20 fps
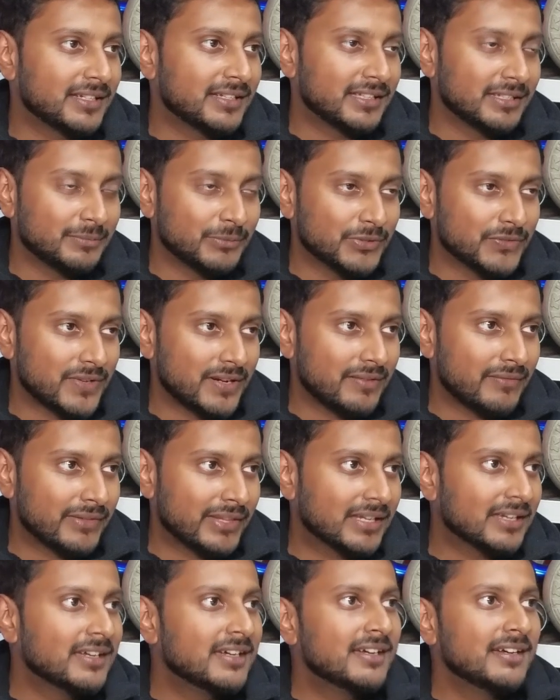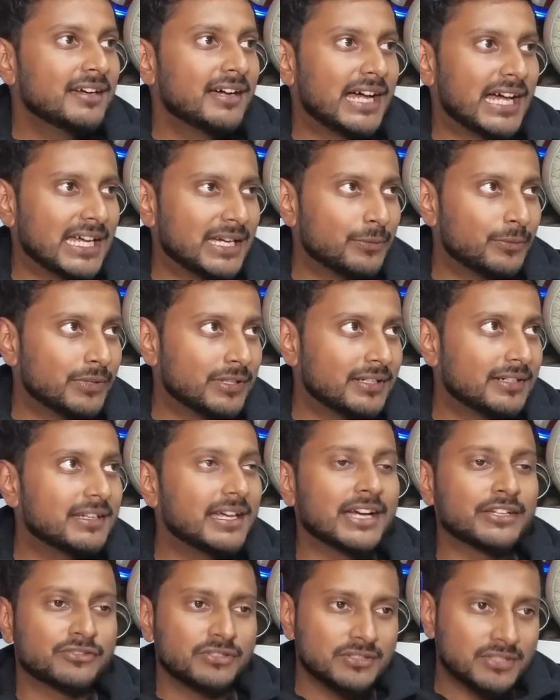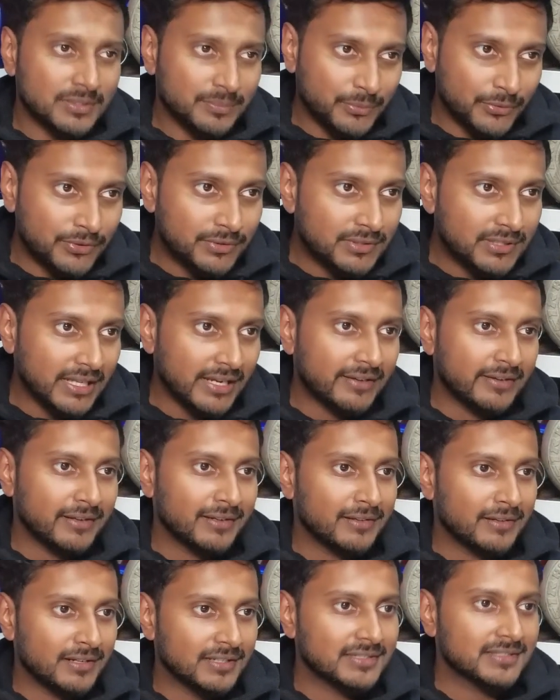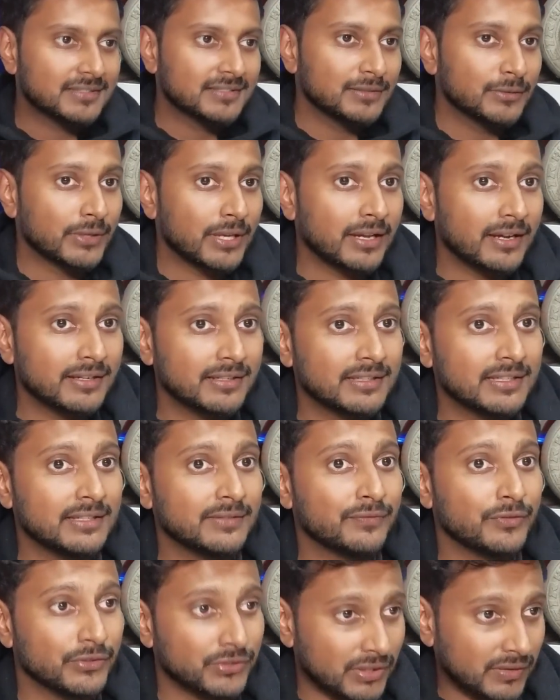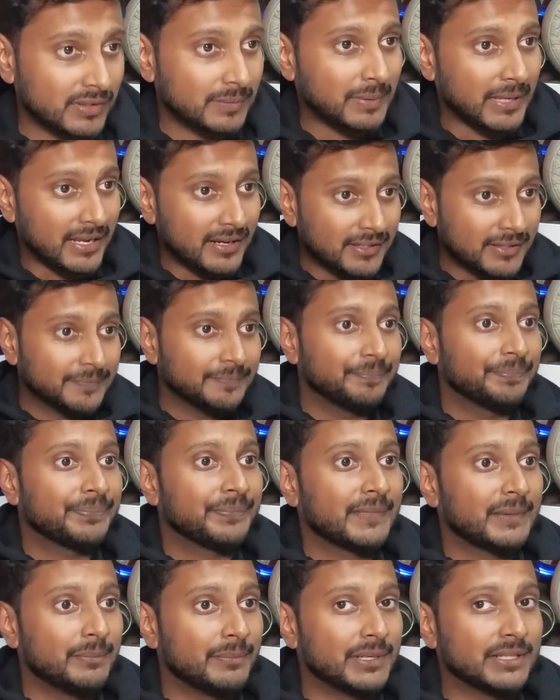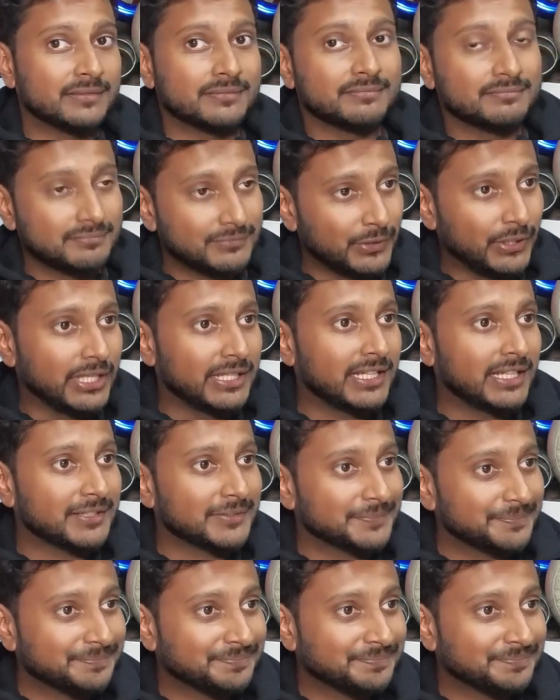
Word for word: atmosphere and everything, I would actually support electric cars looking at the future of the planet. But do you hear that?